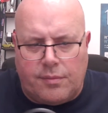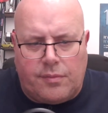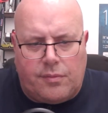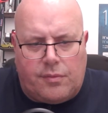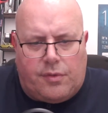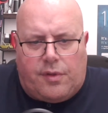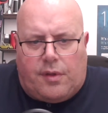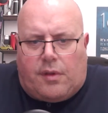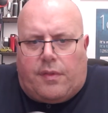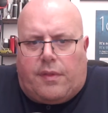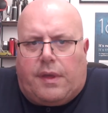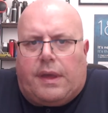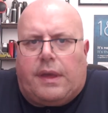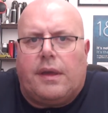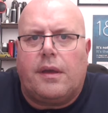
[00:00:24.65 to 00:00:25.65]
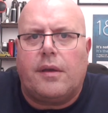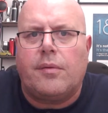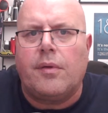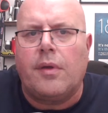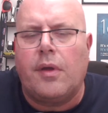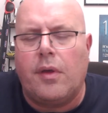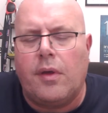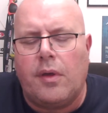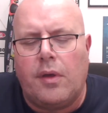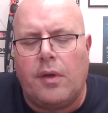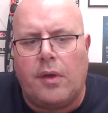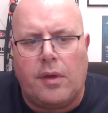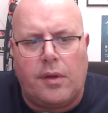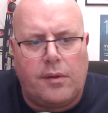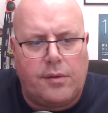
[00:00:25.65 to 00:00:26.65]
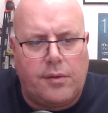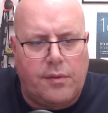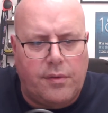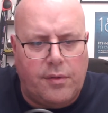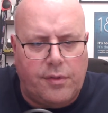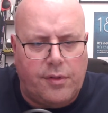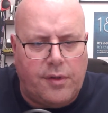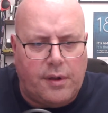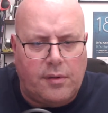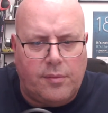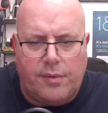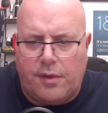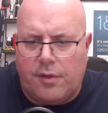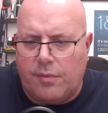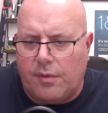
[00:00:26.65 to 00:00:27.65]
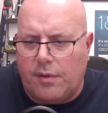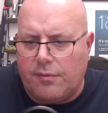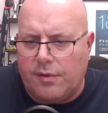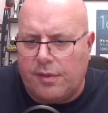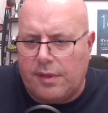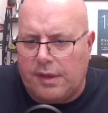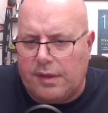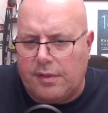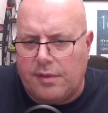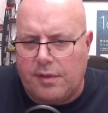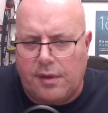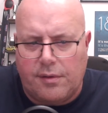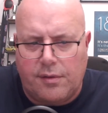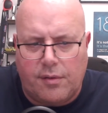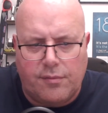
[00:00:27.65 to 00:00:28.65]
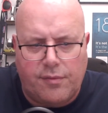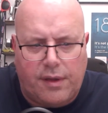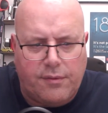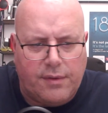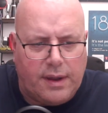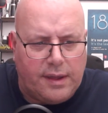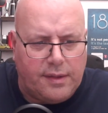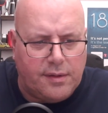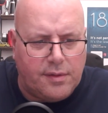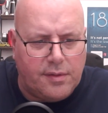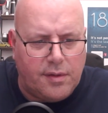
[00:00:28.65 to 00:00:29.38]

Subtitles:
We're still on the doing the other channel, but this one obviously is not vape related.